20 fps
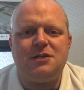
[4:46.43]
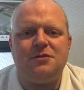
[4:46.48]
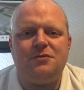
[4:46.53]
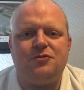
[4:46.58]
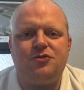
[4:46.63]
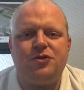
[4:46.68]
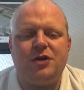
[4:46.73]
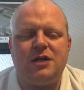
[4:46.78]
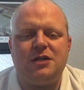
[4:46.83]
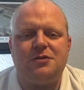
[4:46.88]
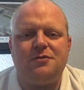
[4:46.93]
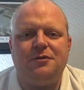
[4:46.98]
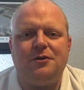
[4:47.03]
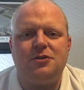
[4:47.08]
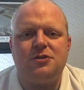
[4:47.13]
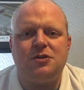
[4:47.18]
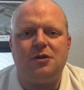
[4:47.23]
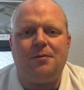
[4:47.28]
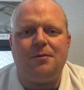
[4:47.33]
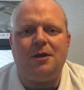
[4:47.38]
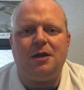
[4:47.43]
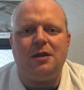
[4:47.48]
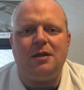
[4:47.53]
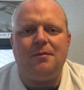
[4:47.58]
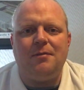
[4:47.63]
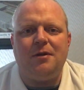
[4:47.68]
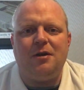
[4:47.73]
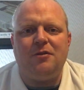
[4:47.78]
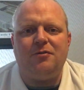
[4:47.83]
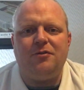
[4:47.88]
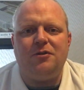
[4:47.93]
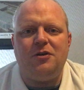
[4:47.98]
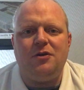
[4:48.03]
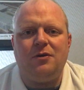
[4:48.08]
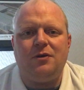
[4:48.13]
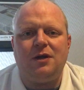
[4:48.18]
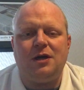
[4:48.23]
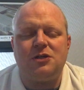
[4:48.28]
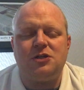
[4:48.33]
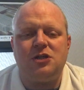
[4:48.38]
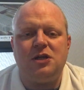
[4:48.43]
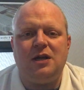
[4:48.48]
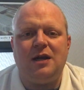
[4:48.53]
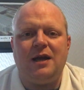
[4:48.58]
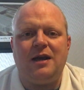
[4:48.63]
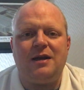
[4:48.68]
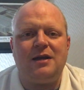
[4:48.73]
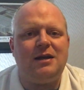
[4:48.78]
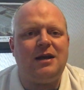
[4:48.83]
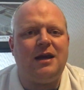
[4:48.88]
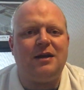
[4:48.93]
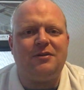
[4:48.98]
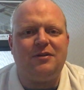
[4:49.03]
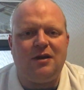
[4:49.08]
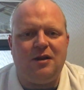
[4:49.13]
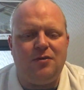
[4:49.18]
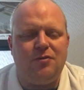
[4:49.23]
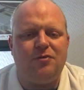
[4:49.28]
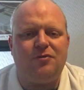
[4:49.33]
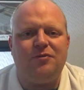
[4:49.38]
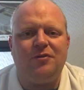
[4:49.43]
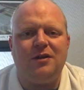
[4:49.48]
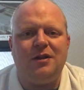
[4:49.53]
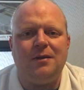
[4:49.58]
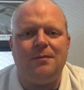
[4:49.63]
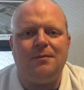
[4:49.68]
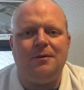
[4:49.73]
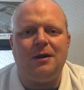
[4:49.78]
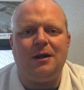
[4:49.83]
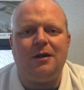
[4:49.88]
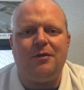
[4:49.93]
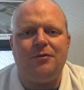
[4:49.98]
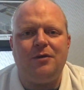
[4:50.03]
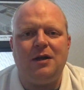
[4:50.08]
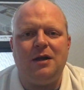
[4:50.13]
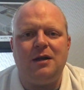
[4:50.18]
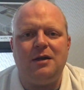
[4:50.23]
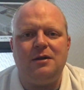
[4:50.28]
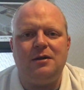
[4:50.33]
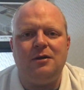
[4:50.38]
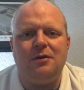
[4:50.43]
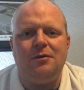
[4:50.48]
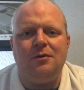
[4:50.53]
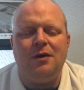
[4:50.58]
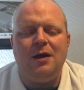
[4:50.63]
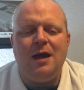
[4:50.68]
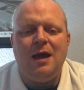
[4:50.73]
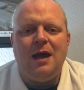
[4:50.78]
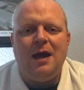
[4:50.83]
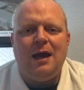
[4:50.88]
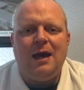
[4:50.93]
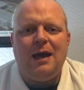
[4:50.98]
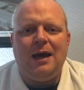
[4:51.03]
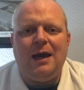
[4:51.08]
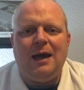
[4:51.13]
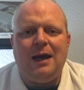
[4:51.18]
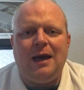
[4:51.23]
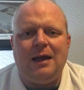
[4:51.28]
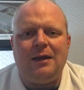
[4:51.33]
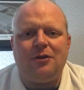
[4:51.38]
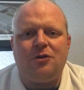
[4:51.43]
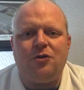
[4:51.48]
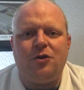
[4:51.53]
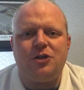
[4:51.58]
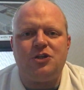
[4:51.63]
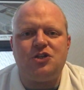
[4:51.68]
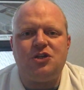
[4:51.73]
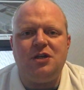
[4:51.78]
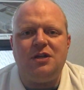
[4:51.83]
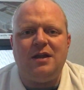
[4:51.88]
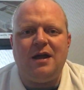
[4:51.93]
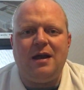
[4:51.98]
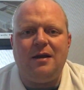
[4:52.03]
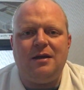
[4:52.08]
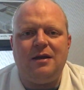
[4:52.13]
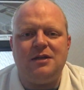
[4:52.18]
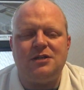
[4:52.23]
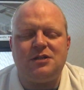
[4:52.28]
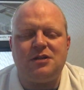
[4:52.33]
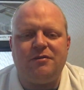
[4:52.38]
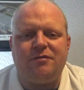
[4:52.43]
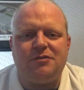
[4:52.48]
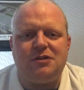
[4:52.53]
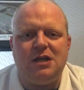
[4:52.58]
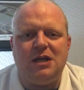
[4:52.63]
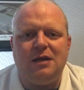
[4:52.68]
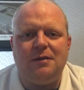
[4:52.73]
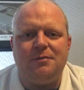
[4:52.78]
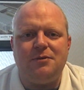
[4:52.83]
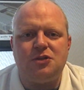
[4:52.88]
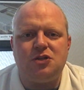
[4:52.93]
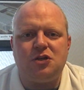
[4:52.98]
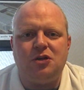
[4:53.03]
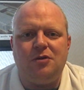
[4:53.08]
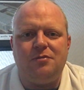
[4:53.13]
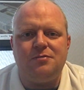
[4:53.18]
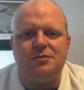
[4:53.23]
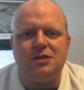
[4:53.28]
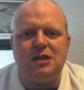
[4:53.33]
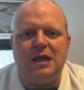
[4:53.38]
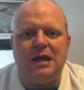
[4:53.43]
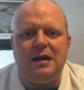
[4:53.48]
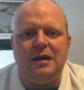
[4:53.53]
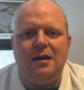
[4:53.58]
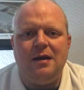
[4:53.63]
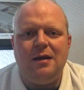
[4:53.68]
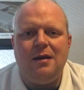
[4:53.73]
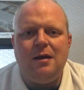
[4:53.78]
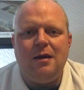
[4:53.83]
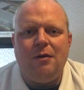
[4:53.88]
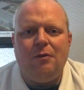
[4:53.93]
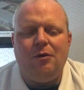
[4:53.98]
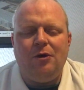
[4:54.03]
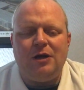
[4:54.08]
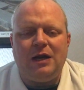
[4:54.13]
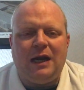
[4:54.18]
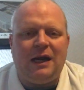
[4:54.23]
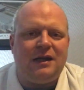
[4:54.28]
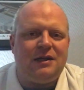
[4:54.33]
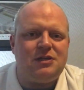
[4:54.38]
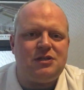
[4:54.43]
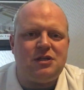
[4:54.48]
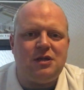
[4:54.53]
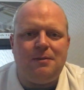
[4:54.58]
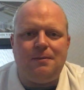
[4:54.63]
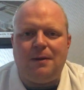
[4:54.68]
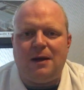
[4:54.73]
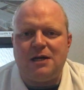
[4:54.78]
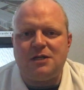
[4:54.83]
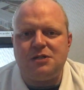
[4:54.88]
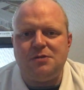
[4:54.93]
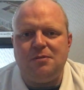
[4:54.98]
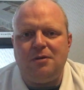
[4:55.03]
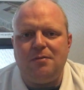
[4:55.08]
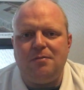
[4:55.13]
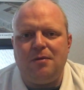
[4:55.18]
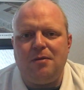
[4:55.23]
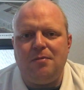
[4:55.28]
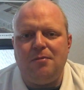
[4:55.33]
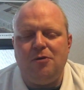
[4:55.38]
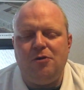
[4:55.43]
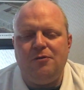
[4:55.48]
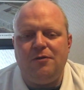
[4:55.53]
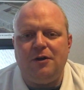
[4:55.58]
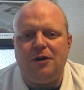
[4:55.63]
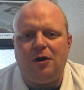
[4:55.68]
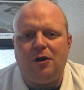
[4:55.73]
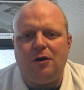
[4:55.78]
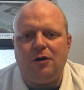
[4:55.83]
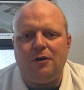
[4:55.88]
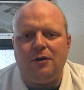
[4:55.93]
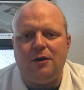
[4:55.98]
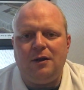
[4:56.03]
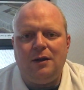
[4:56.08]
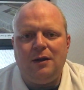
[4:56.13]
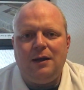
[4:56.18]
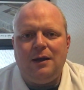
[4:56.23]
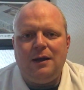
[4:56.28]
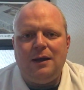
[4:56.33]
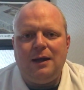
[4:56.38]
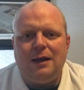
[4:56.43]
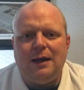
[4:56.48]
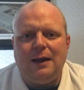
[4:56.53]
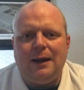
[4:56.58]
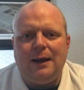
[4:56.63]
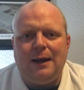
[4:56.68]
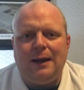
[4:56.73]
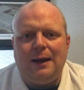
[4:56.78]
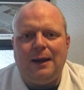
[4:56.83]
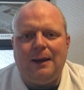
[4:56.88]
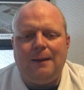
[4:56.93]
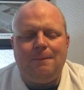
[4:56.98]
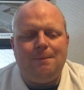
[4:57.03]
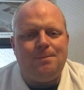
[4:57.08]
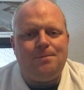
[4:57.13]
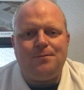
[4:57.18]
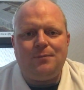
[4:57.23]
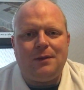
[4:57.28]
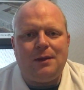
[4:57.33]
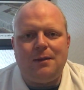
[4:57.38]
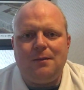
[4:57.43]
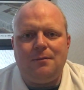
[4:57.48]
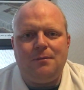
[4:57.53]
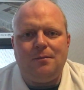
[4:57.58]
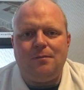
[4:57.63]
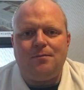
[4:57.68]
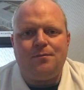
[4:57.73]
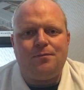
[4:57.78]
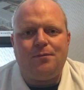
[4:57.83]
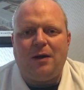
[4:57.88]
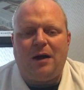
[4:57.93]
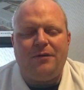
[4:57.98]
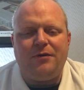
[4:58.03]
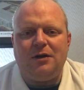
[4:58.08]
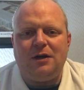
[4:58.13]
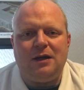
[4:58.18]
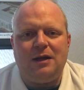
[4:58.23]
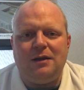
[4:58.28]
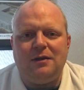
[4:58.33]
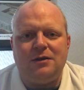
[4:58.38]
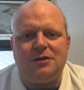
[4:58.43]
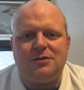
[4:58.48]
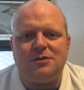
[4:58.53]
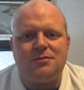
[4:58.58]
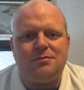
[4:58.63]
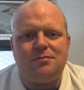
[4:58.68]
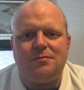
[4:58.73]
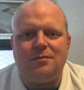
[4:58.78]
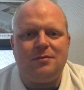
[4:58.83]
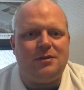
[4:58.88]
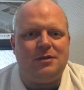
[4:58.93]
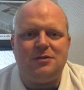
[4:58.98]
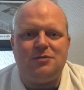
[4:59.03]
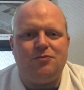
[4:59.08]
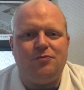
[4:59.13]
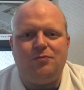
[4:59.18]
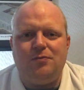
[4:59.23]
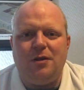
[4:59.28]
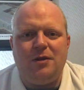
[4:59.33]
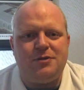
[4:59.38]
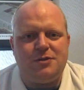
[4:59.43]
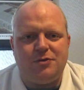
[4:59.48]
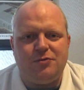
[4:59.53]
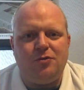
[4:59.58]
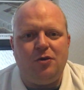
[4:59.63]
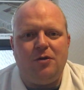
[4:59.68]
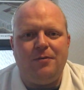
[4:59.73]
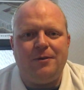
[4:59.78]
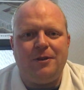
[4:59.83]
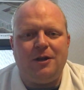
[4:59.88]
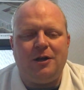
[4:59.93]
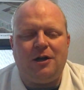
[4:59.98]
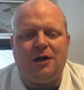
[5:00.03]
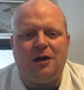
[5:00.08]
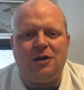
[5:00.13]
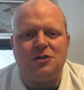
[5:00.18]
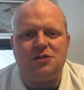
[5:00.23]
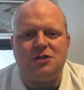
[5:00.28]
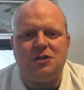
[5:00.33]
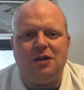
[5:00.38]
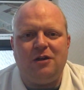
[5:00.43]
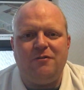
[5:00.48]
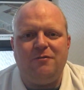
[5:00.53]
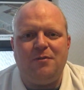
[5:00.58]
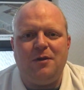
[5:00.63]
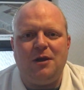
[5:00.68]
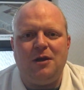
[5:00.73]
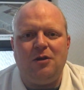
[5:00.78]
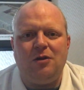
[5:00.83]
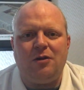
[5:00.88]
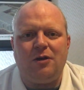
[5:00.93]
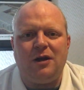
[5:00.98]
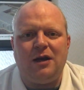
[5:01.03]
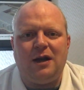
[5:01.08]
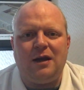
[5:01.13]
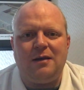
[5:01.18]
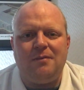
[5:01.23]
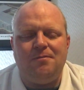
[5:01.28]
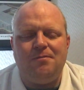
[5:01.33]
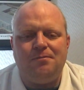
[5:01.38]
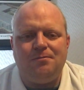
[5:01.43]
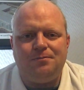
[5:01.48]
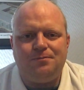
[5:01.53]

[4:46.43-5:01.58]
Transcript: transfer topic at the minute for Newcastle United, and I think he would fit the bill. I really do. The question then is, if Tielemans comes in, would Alan St Maximin be moving on? Apparently, there's a rumour that Arsenal have been looking at him.